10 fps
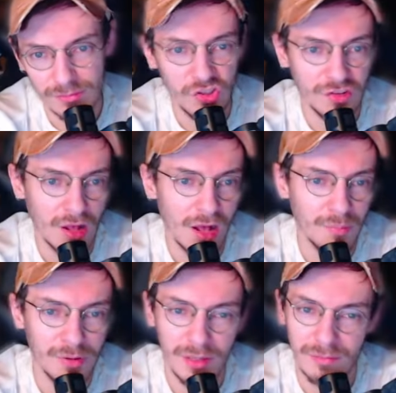She's a
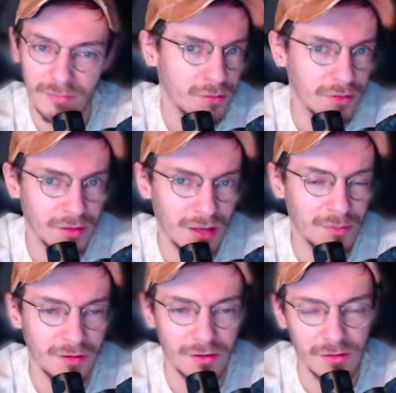Harpy. I don't think the
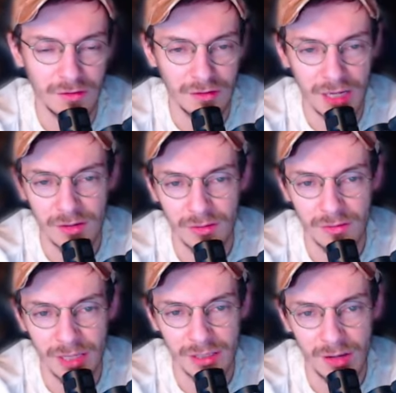Harpy synergy is that good
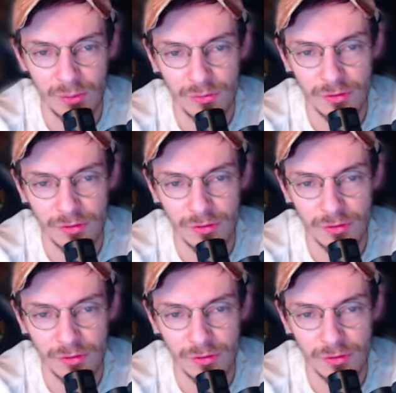right now,